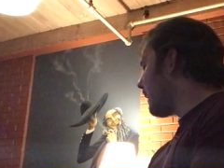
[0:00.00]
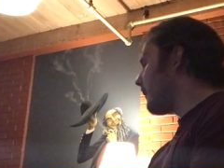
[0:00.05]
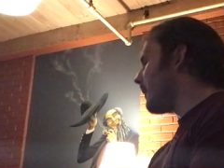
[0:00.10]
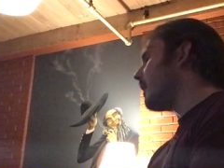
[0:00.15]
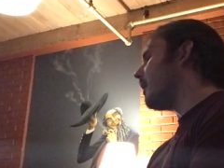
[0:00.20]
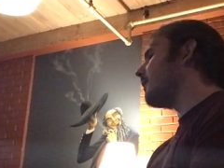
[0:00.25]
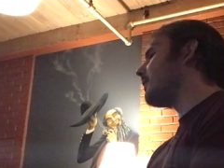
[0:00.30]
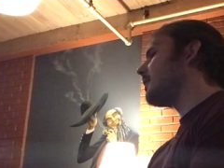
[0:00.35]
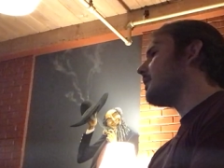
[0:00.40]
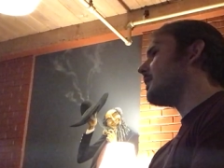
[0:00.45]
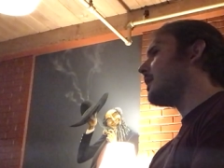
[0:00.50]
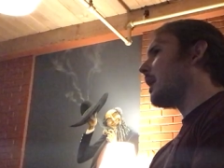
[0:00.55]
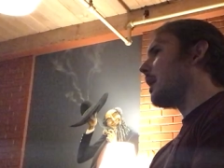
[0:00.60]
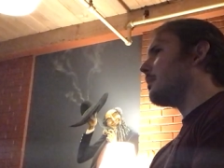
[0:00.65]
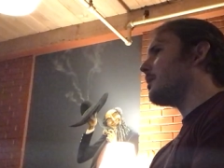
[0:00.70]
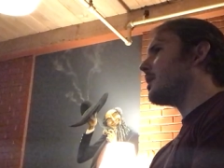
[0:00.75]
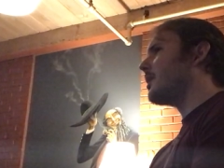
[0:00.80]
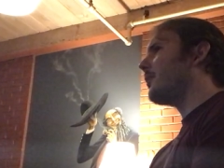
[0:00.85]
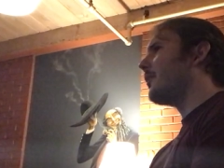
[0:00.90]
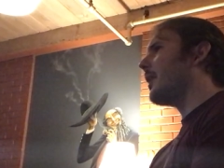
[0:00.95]
And we
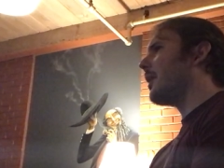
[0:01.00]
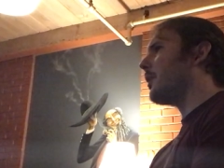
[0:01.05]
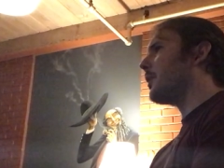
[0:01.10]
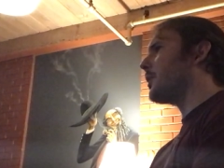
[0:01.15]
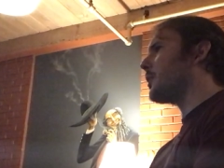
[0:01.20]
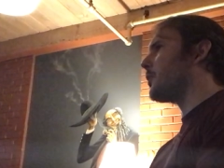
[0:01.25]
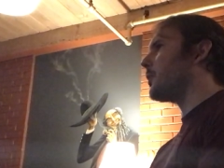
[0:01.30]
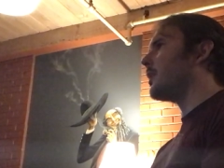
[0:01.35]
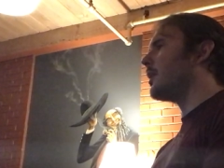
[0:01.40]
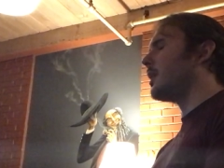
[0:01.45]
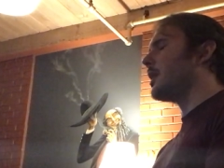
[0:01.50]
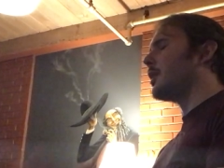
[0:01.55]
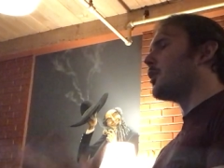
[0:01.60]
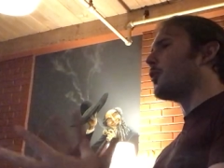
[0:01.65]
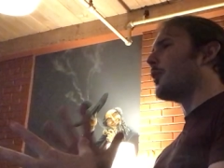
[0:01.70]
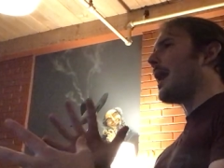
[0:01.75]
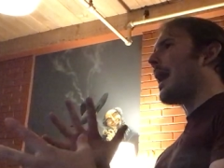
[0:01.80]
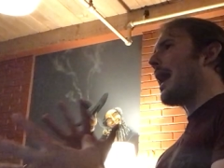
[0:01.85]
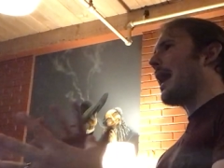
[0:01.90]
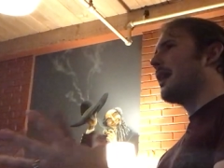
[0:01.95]
oftentimes fail to really
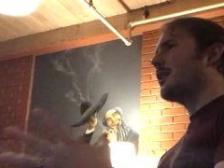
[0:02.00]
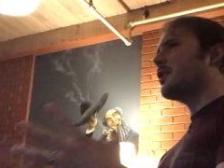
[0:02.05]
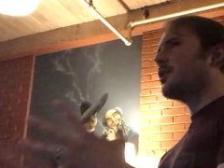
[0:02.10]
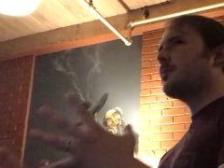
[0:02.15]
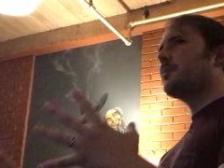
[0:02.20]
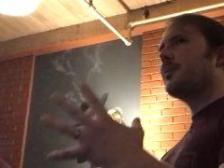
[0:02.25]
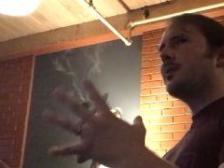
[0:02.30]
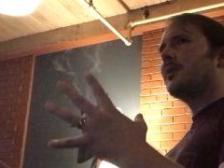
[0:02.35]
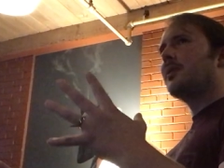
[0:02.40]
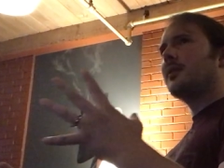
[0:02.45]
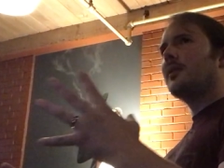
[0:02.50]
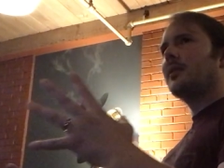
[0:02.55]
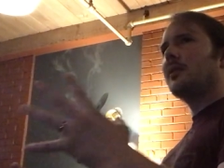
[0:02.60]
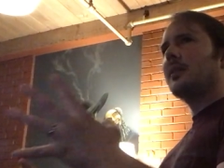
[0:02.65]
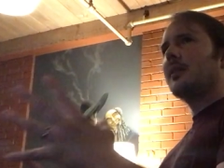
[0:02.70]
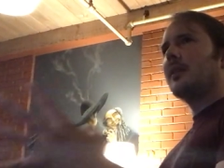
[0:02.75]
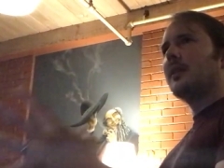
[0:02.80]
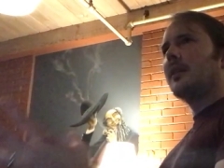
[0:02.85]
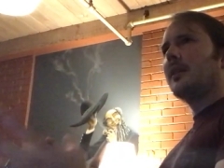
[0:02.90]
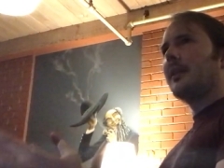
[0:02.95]
grasp
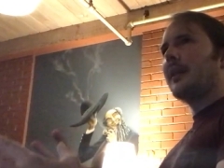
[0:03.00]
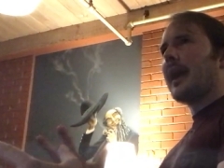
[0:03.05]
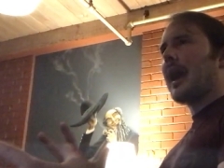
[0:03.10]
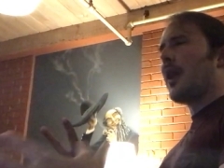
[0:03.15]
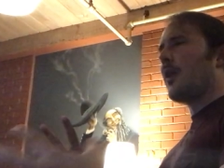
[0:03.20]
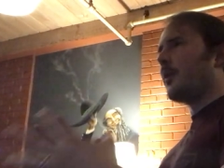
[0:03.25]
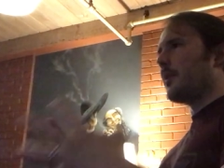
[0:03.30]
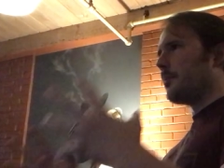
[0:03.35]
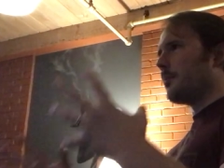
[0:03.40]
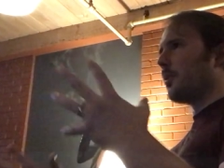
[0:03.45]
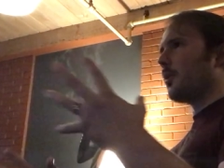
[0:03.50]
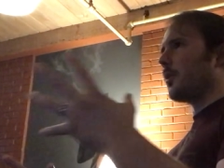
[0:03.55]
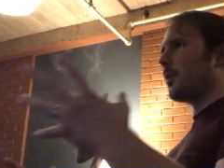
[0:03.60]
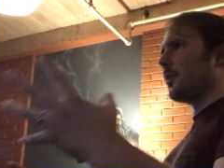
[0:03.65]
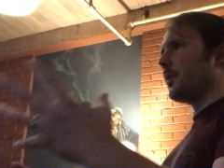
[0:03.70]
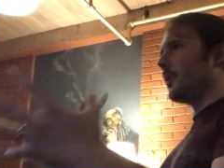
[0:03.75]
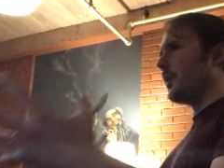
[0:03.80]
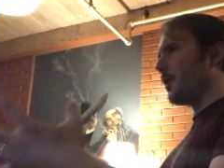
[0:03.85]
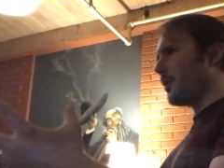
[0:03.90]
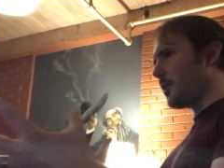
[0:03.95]
how
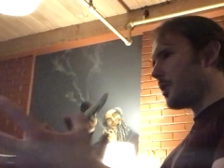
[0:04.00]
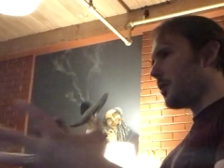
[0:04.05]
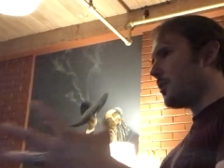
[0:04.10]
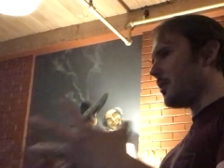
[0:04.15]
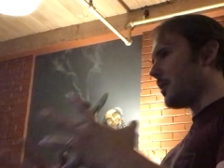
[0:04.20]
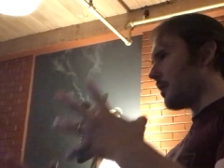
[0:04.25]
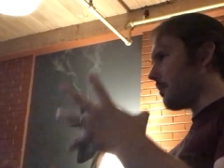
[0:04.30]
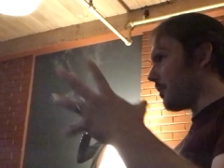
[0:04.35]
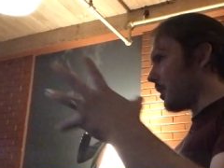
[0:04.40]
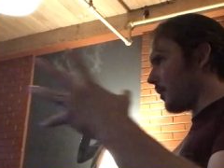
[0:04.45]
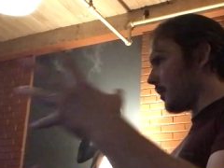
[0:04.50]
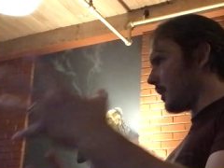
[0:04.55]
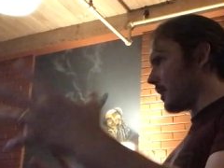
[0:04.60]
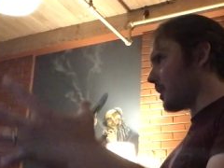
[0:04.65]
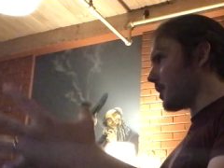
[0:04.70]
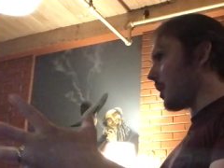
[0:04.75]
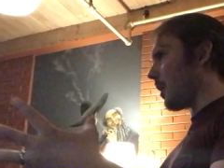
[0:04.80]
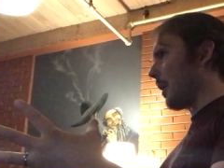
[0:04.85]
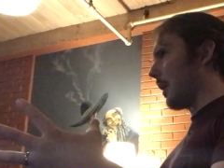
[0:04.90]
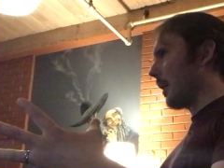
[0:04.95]
important those two
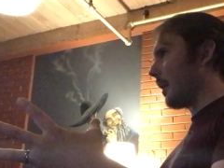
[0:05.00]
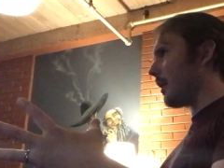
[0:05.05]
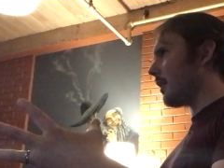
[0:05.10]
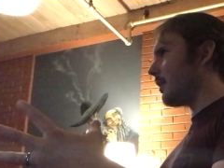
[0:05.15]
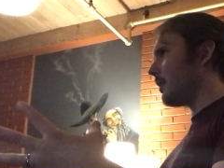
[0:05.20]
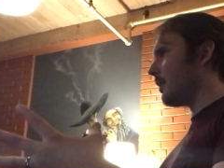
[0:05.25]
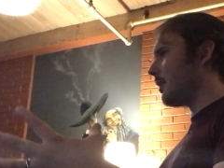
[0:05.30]
components are.